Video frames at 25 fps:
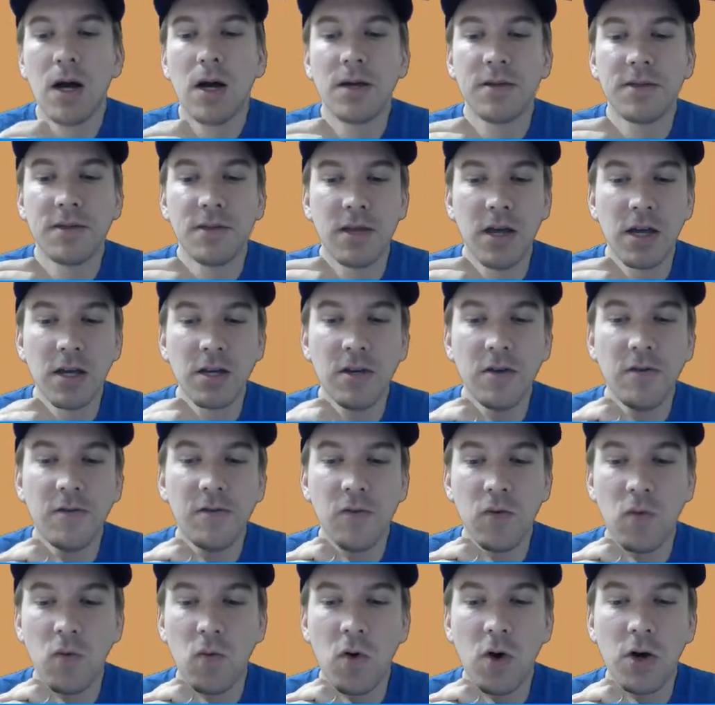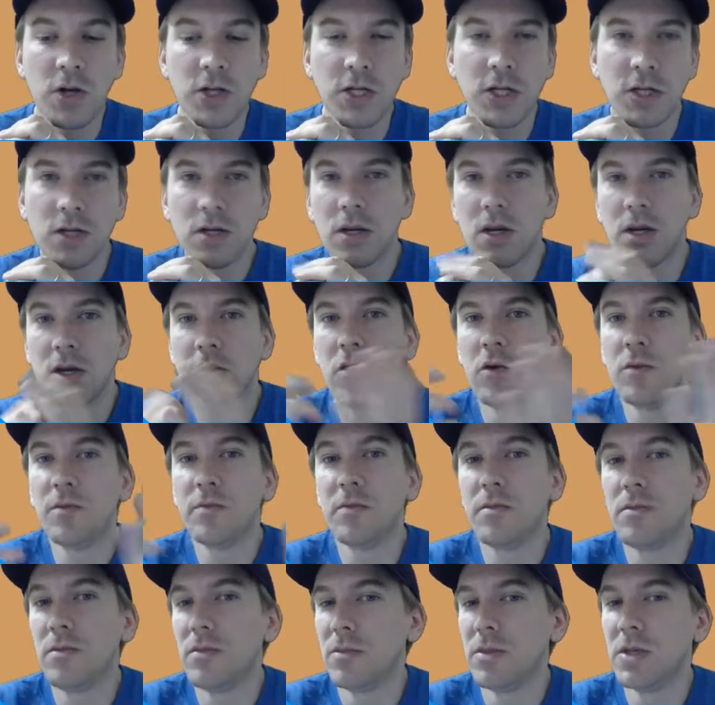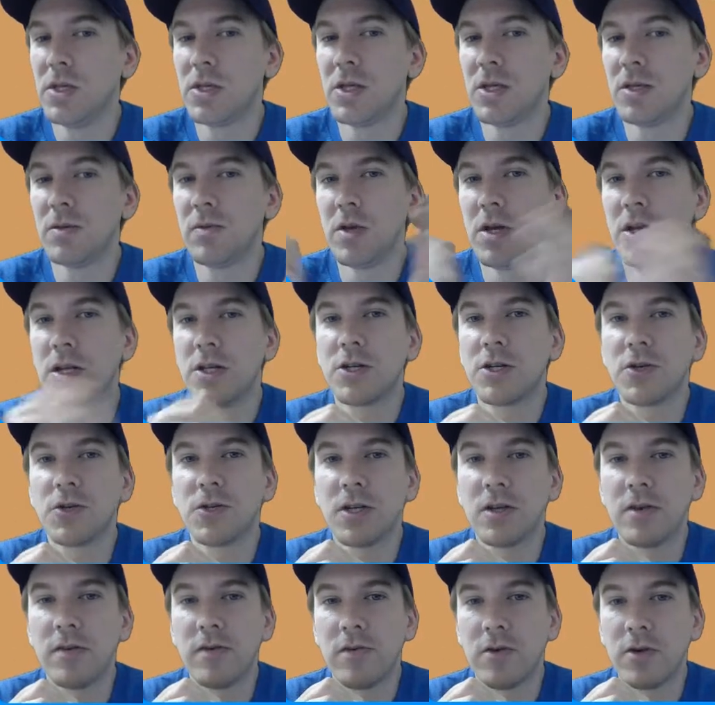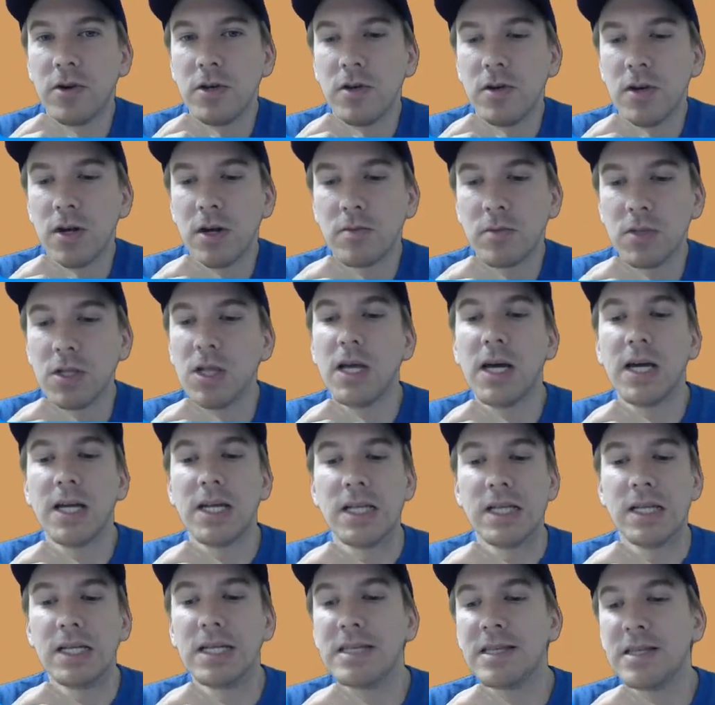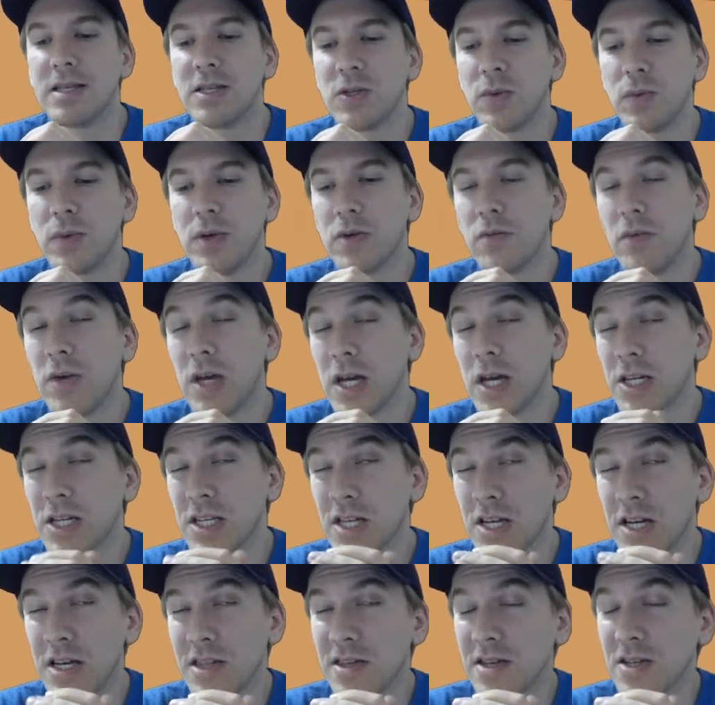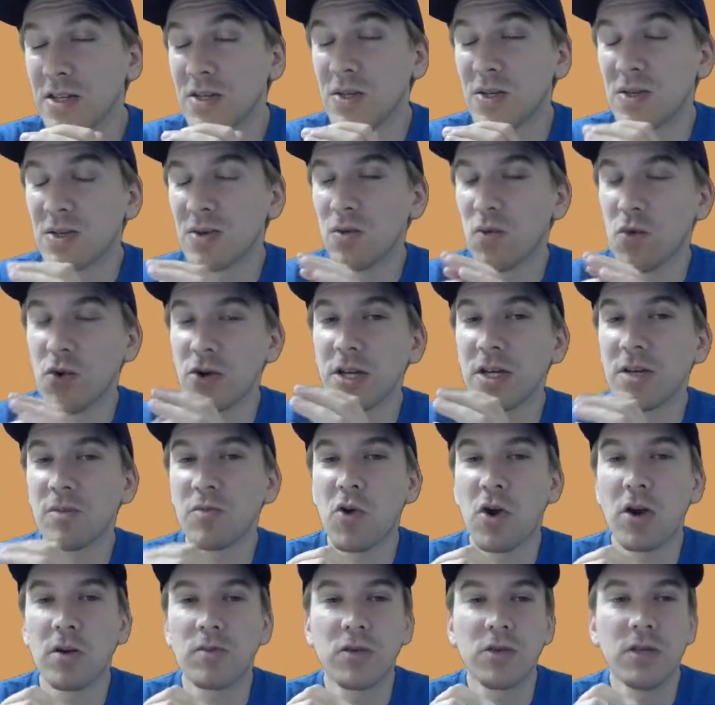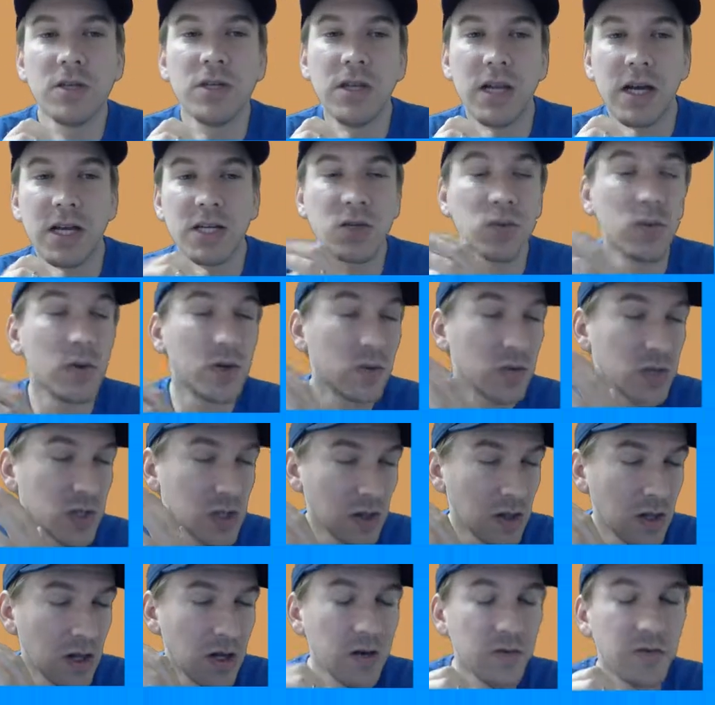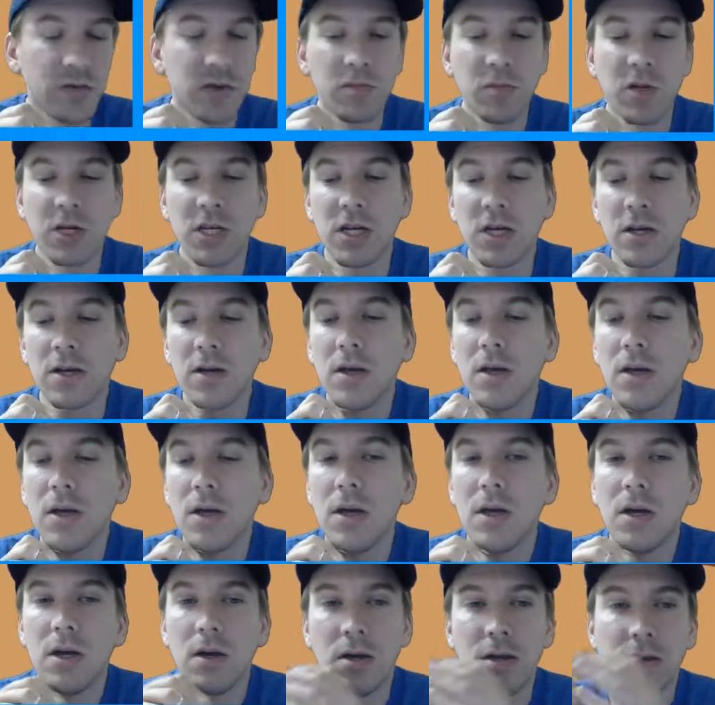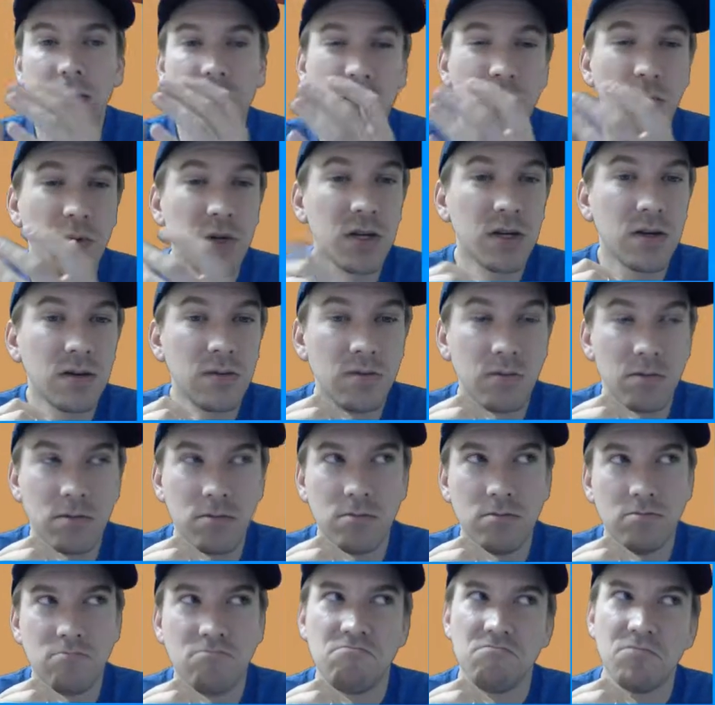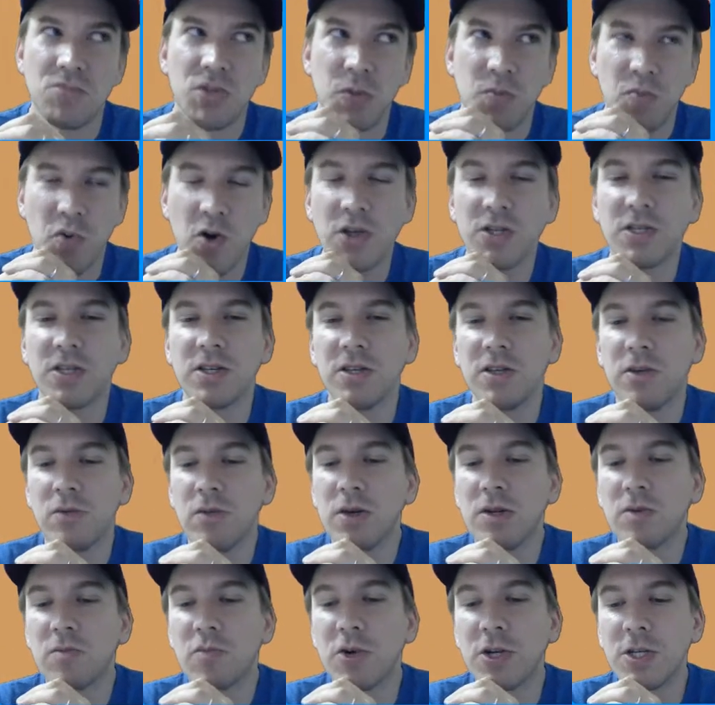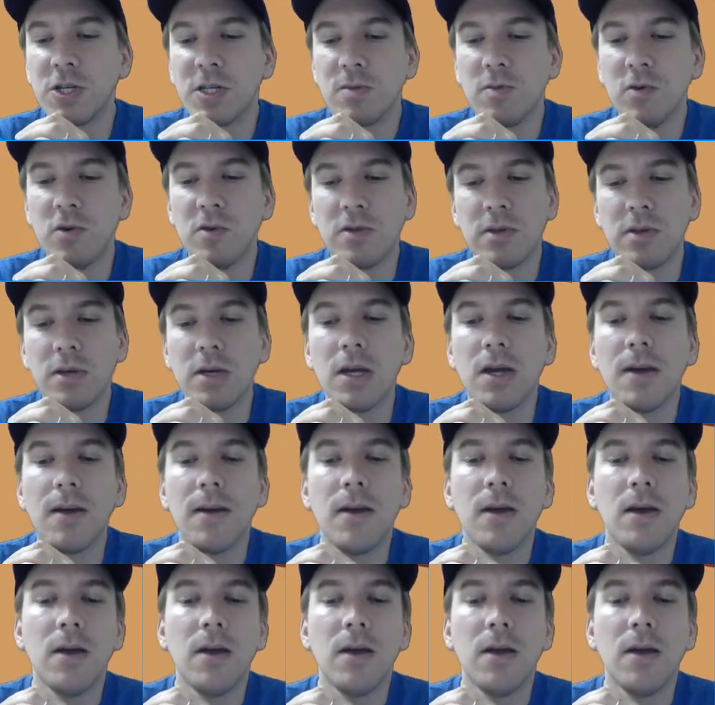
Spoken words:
Thank you for watching. I hope this has been interesting for you, and I'm glad at least this week we actually got things working properly. Last week was a lot of debugging. This week, surprisingly, went pretty smoothly.